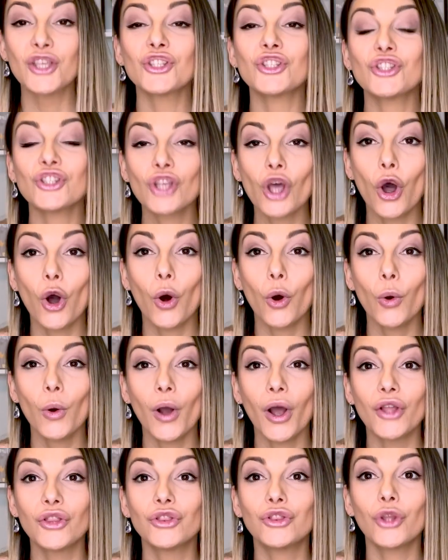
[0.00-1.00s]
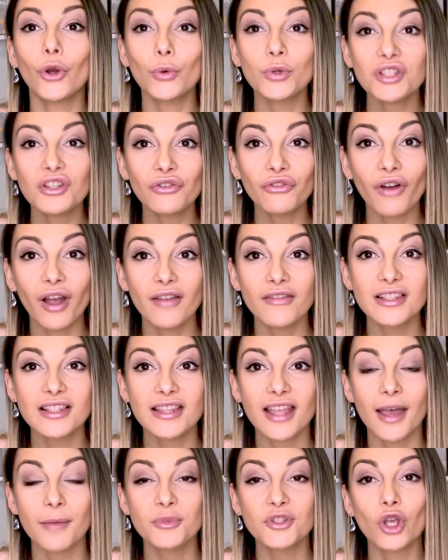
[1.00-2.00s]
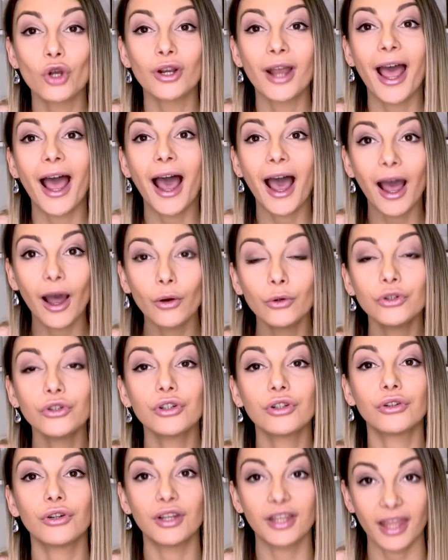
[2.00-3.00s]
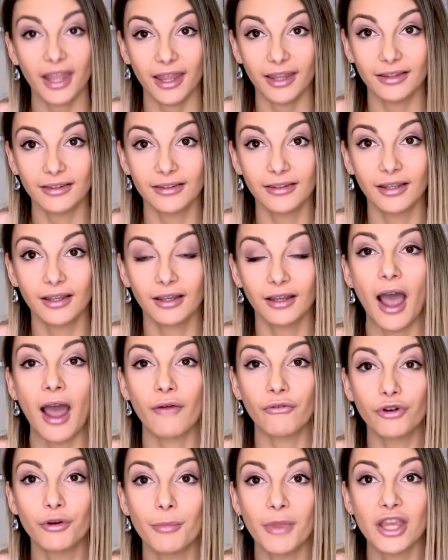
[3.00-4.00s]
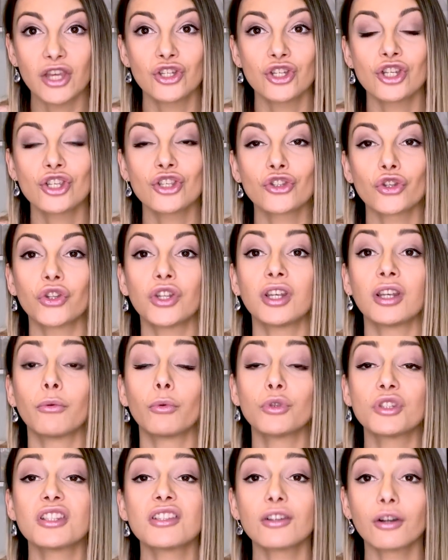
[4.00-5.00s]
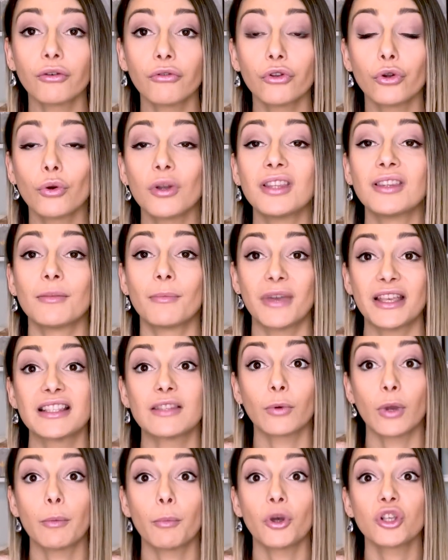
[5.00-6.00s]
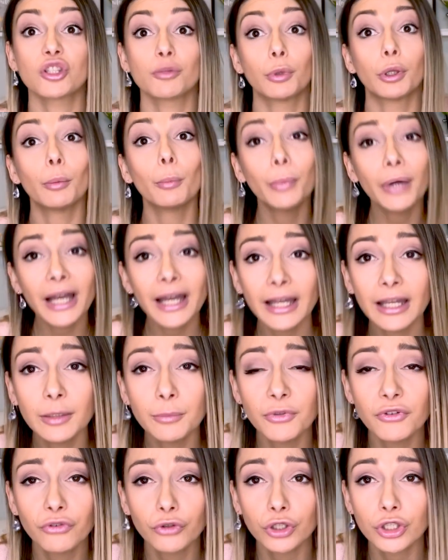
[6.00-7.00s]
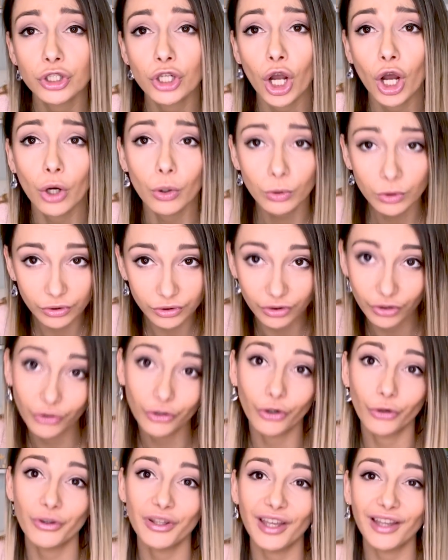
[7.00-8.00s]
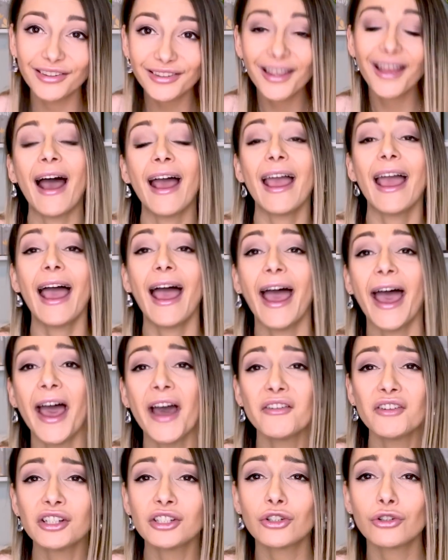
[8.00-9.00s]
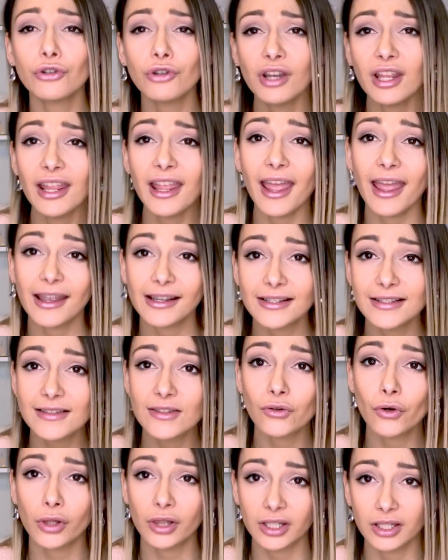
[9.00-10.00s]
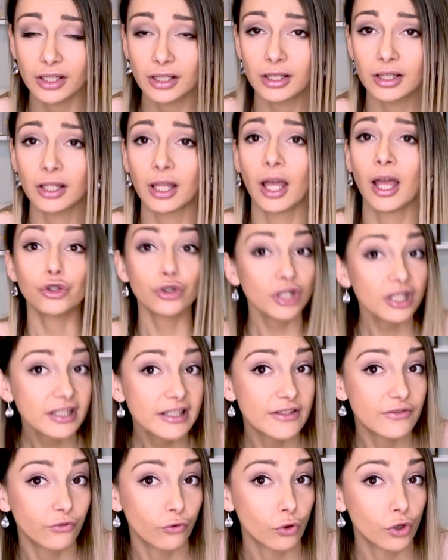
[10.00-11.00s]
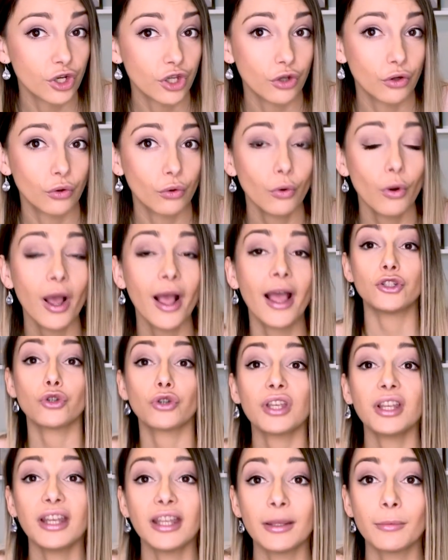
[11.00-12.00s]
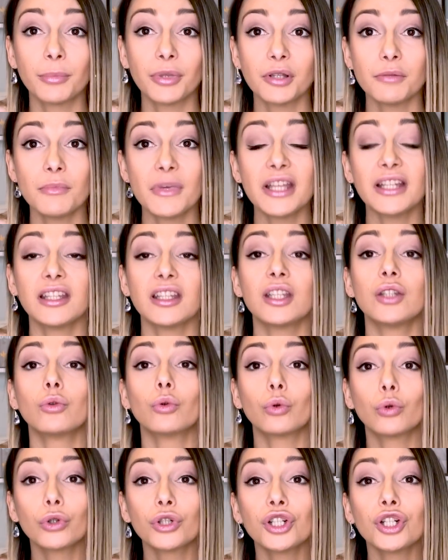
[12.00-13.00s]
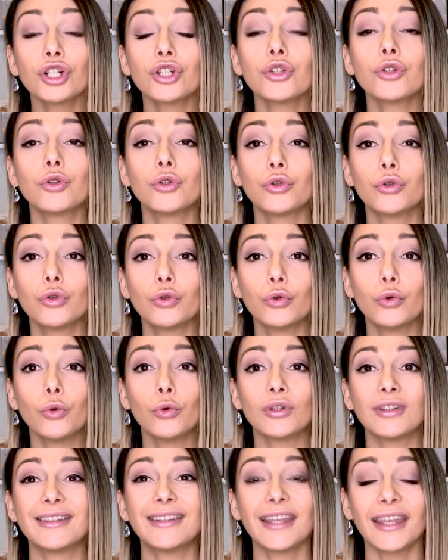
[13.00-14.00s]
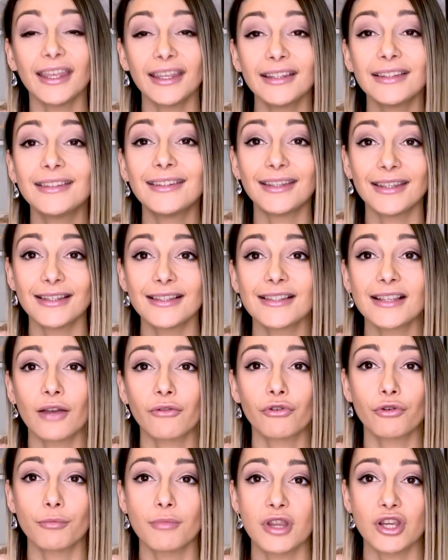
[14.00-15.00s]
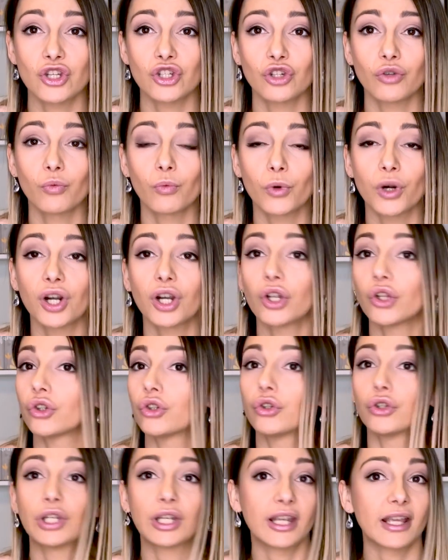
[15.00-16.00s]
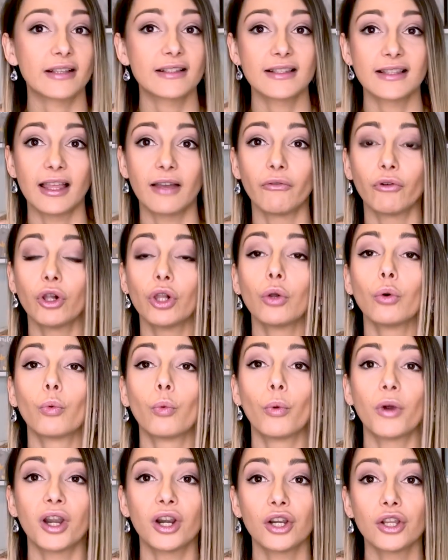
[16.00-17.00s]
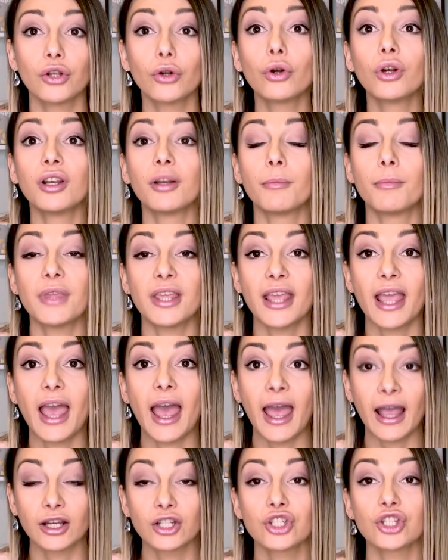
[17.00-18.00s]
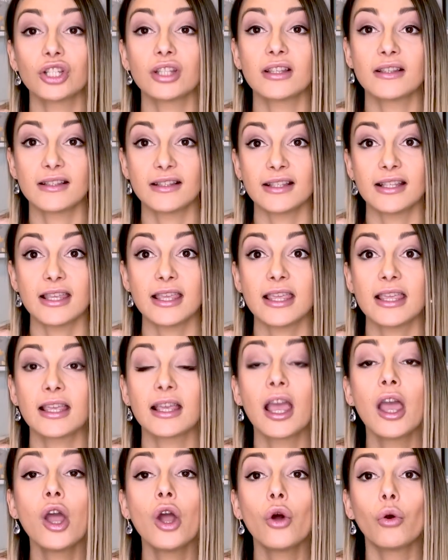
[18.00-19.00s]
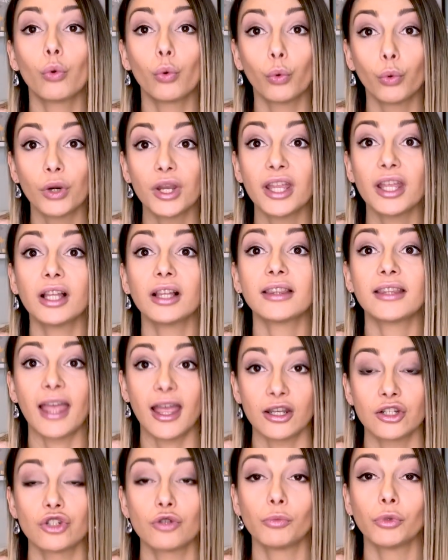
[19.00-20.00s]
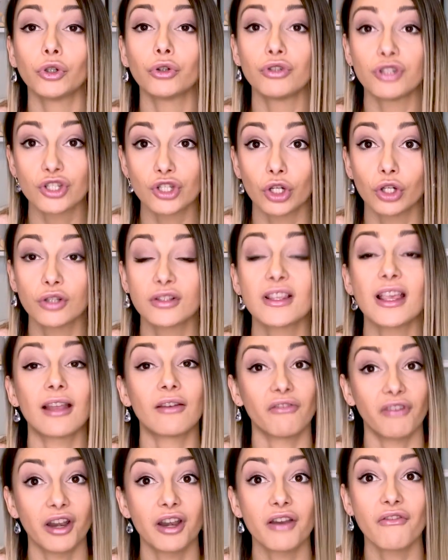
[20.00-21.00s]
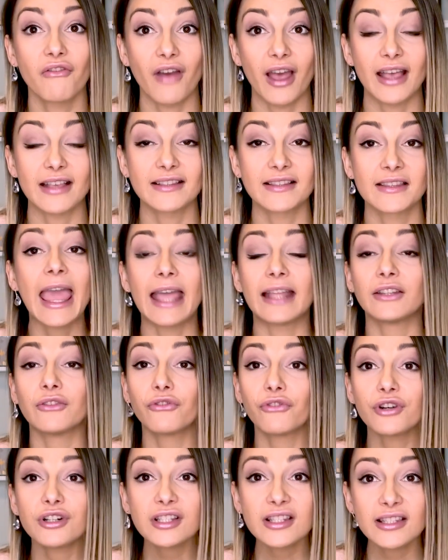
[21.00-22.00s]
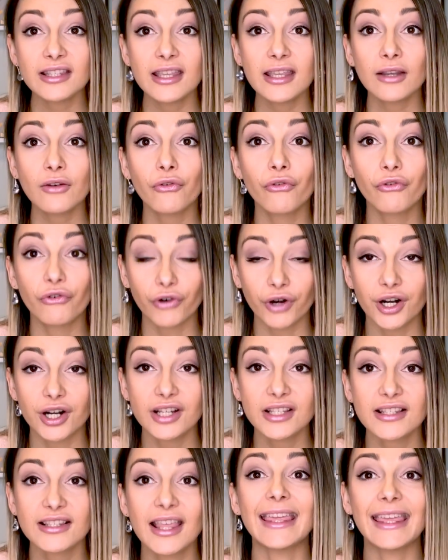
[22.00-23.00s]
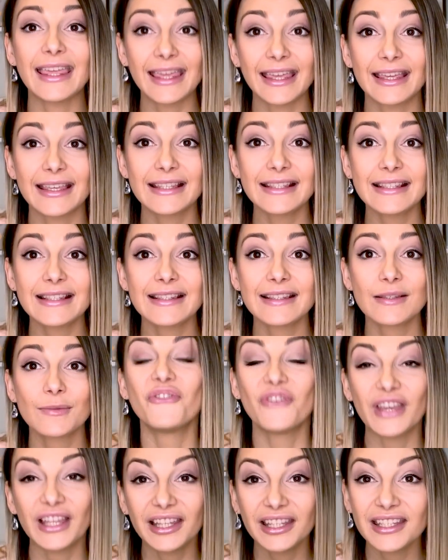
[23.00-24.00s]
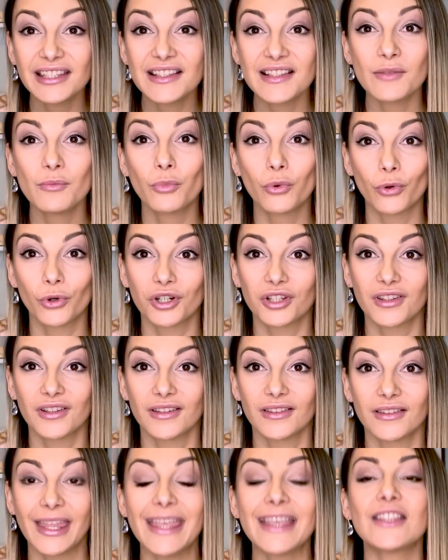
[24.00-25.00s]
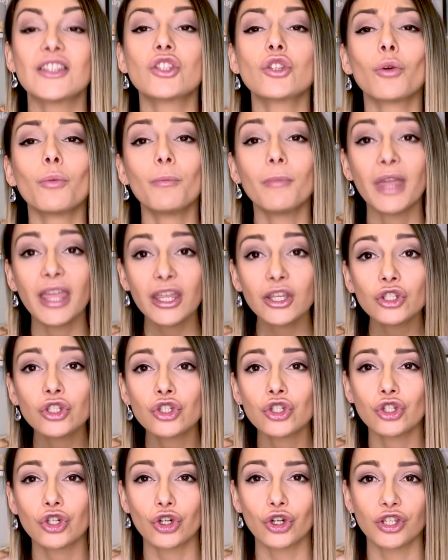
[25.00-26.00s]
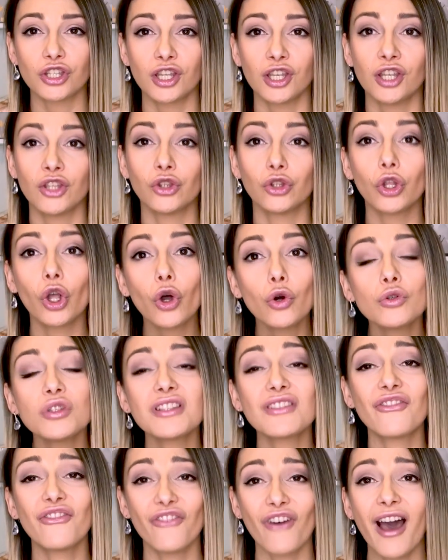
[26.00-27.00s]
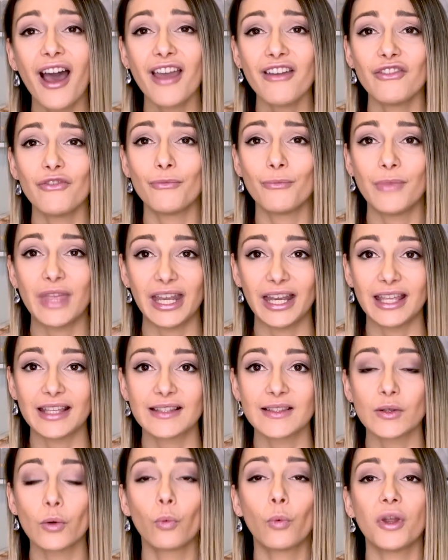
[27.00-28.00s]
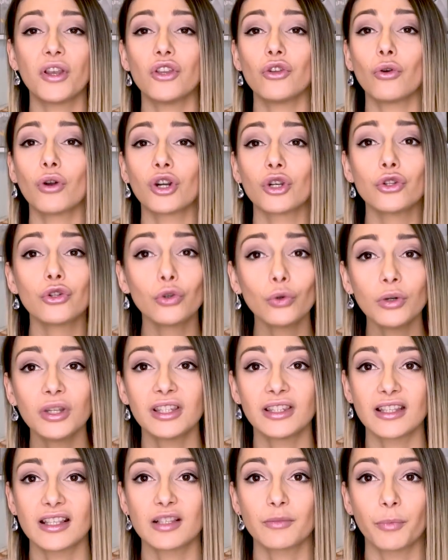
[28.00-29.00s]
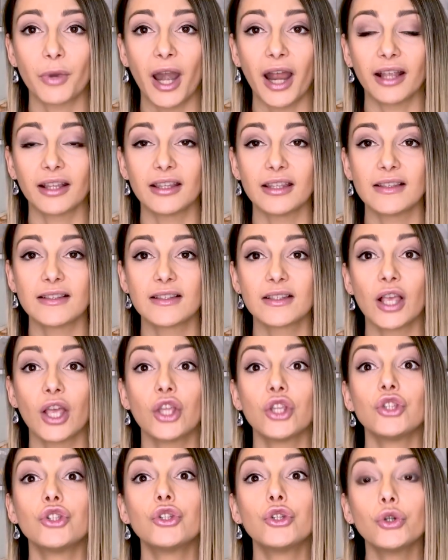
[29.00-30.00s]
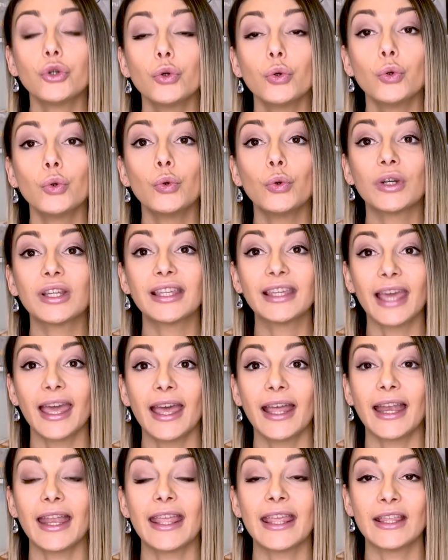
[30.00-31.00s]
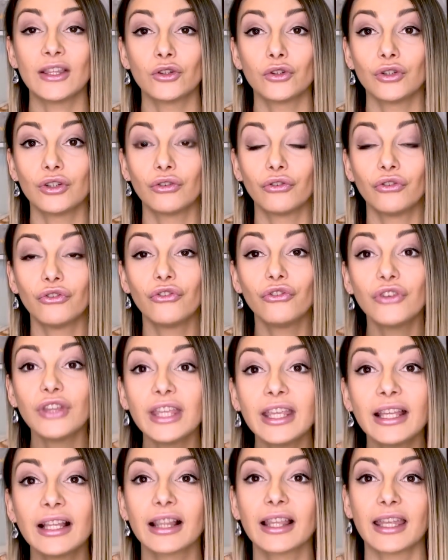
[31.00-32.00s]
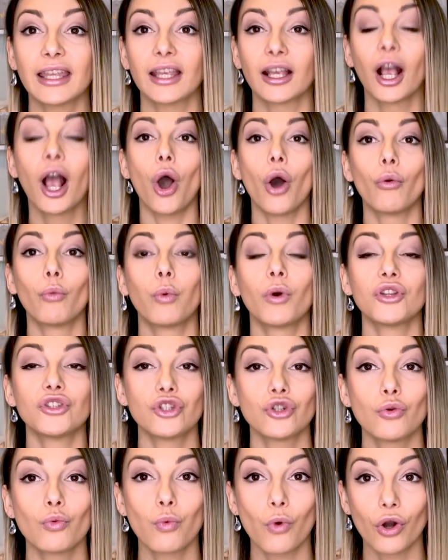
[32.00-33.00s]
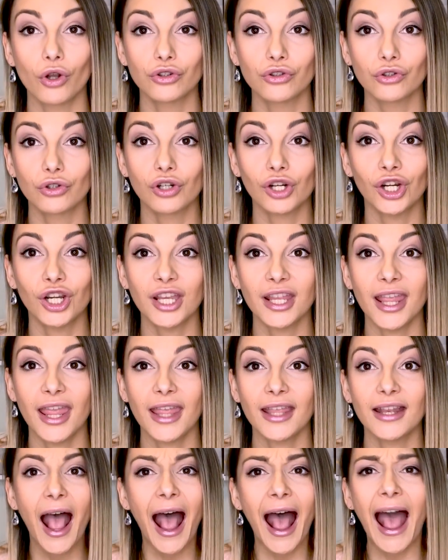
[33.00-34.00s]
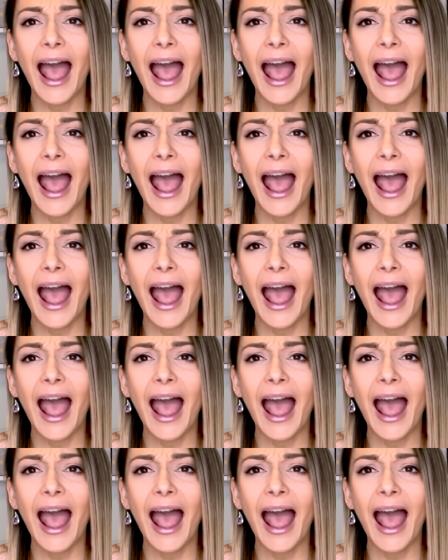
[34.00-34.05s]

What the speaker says: So those are 5 steps on how to create affirmations so that they would serve you in the best way possible. But before you go, don't go yet, I have 3 extra little tricks for you that you can implement in order to take this affirmation work to the next level, where you're gonna be actually seeing real tangible results and very fast. And the first thing first is feeling is important. So make sure that in those 5 minutes when you are doing this practice, you get into the feeling of what you want to create.